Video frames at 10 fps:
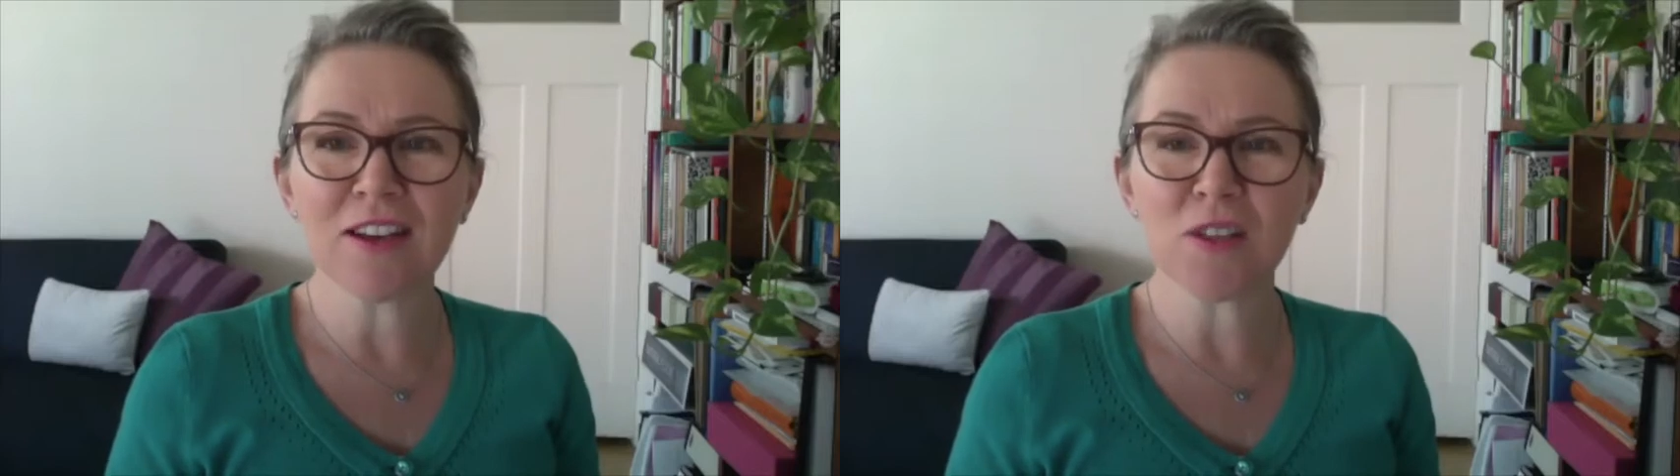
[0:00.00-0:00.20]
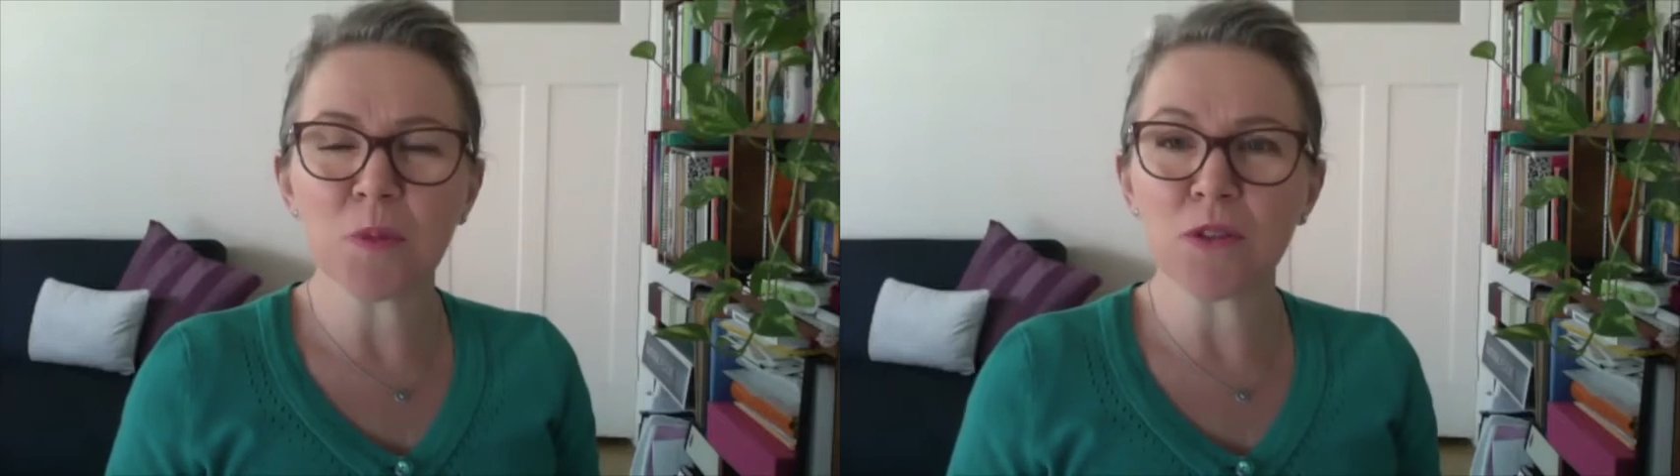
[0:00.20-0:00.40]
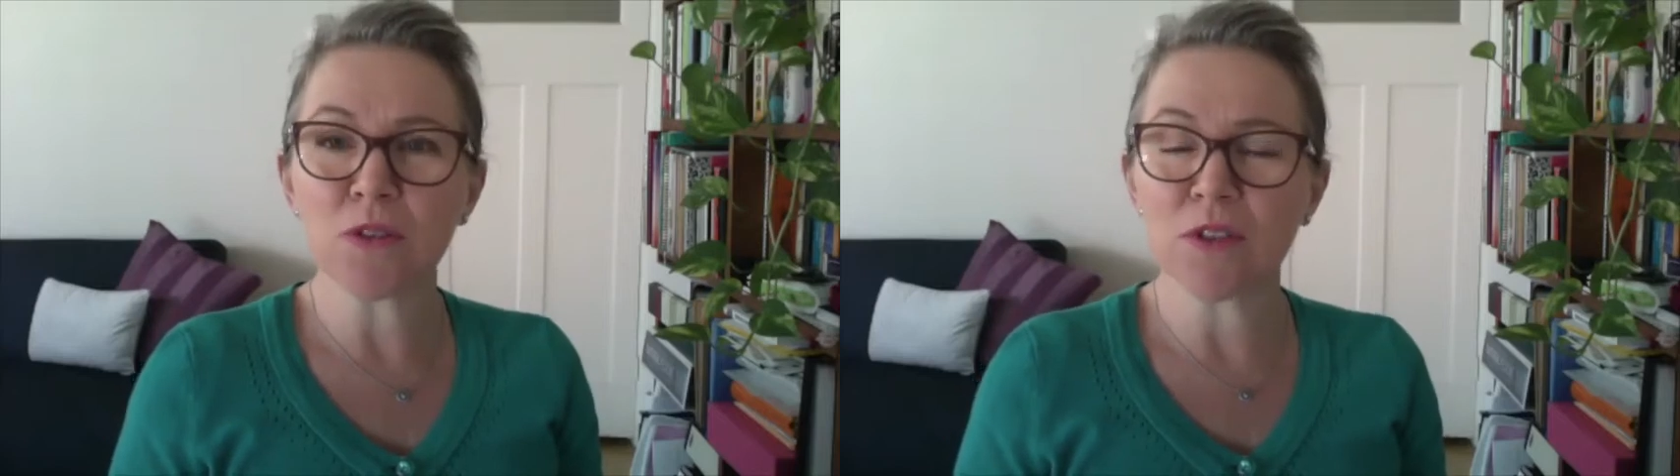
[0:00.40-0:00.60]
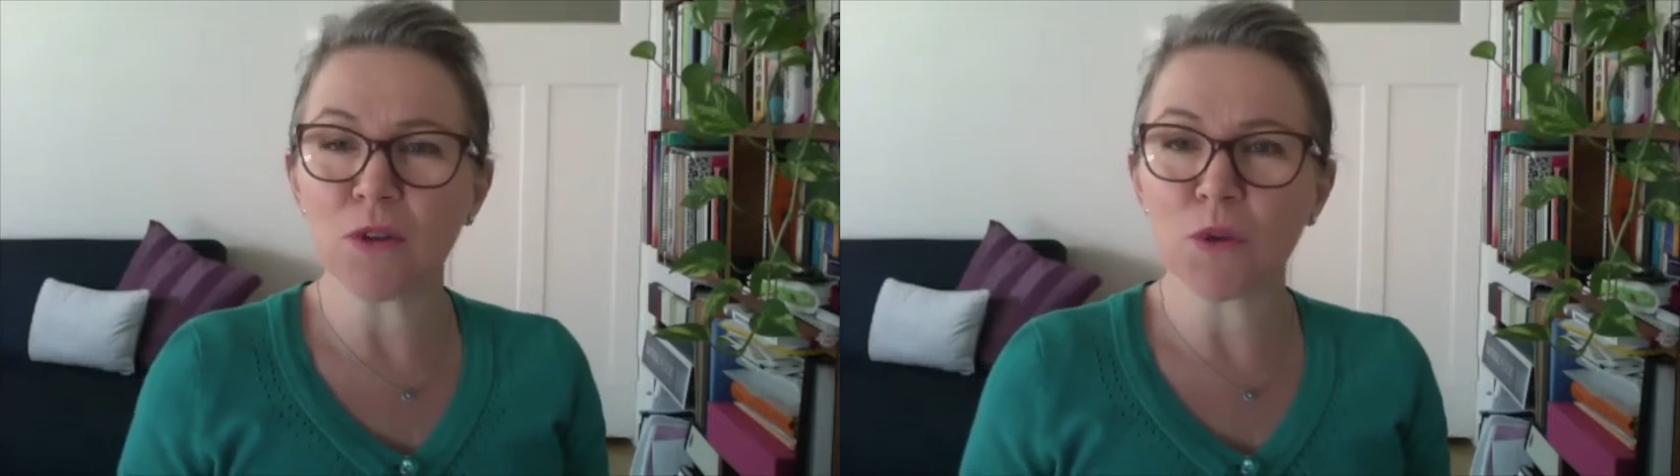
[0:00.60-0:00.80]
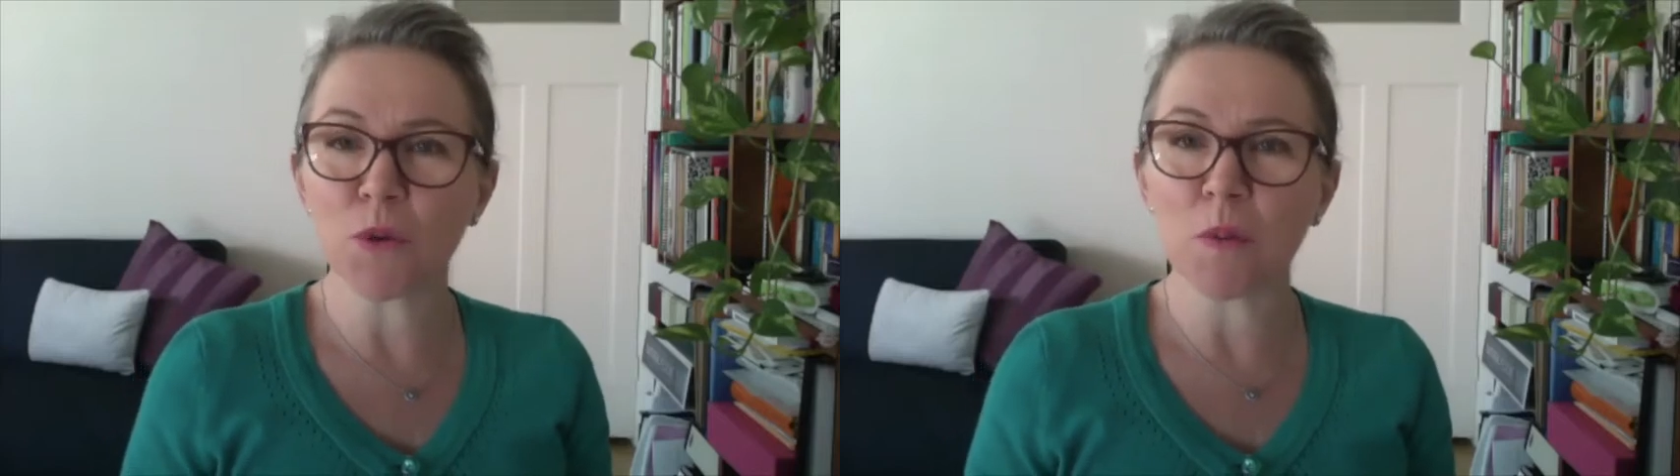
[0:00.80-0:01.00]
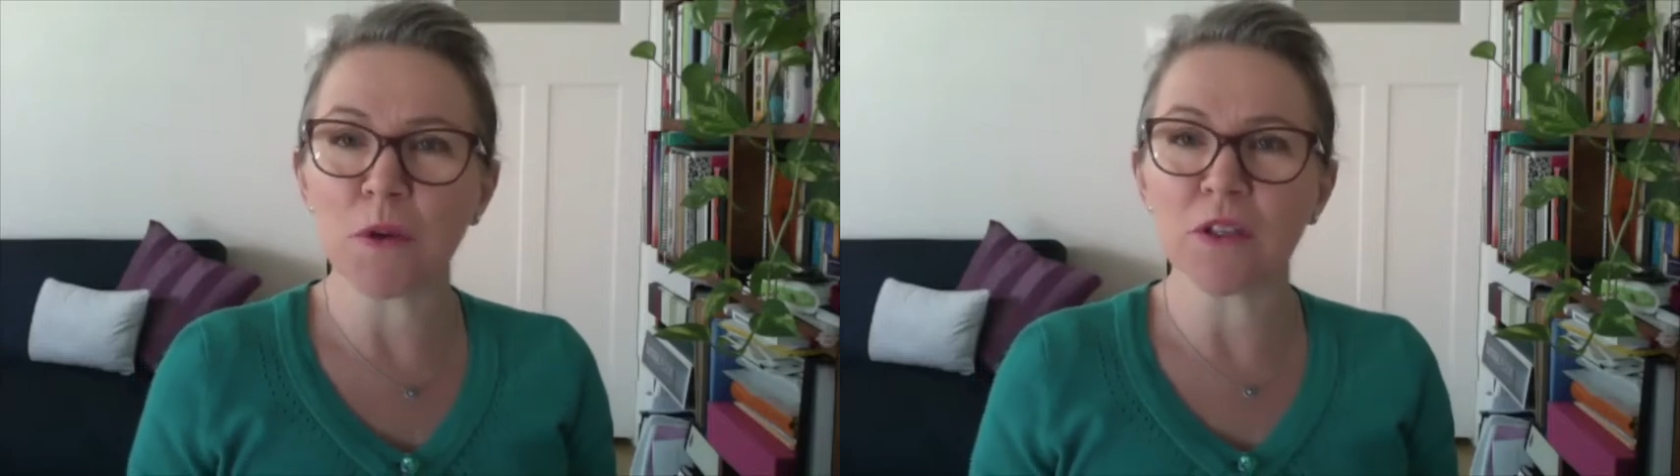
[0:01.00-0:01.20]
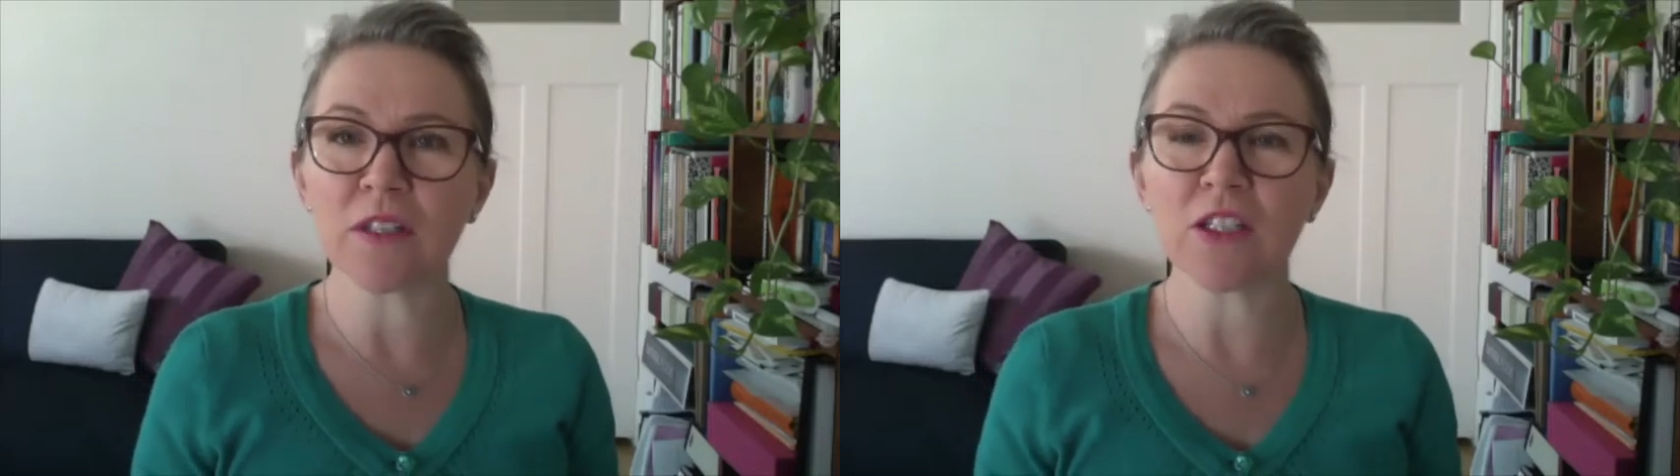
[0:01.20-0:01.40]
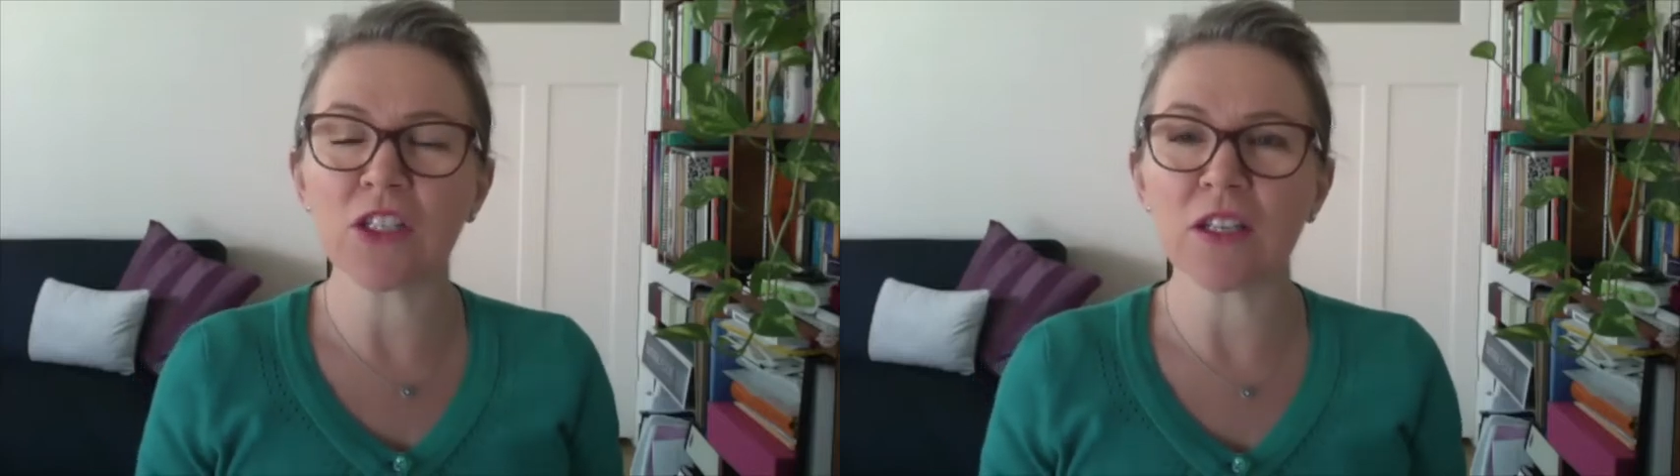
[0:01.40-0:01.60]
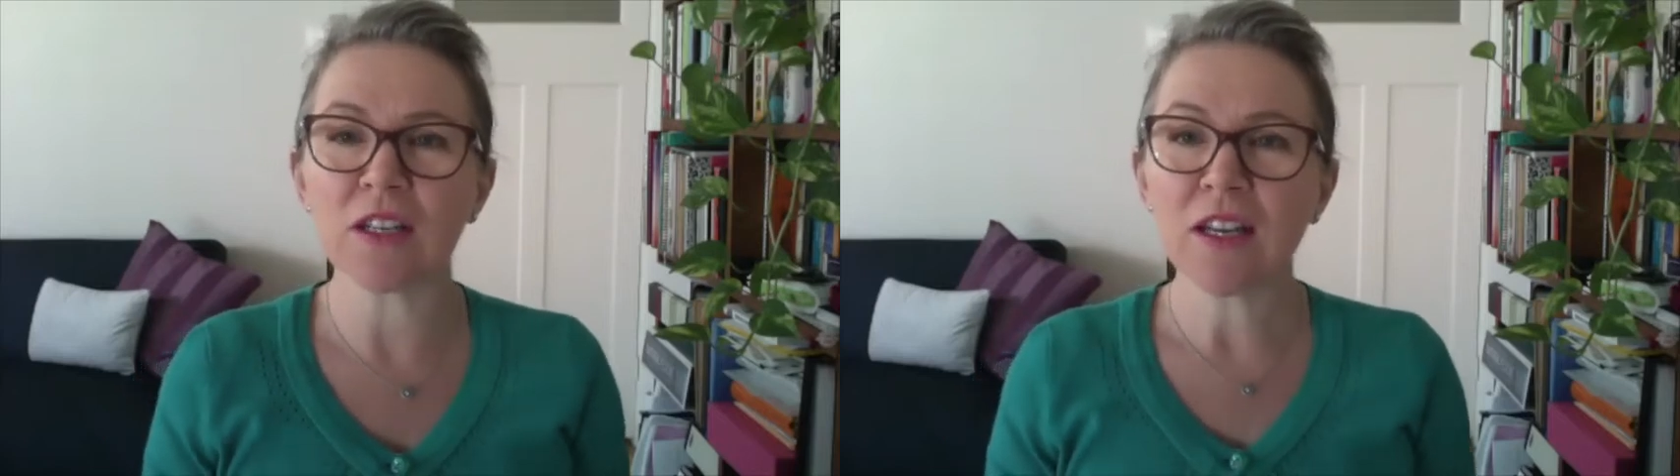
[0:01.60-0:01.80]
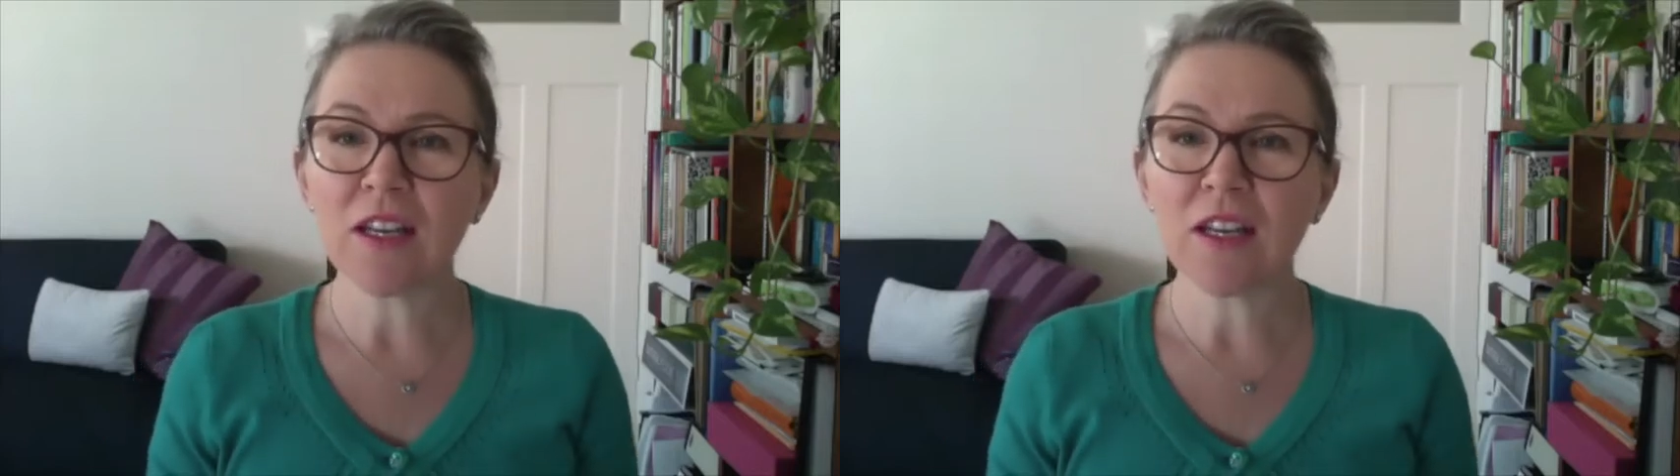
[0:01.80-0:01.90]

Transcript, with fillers: I suppose, of the autoimmune condition,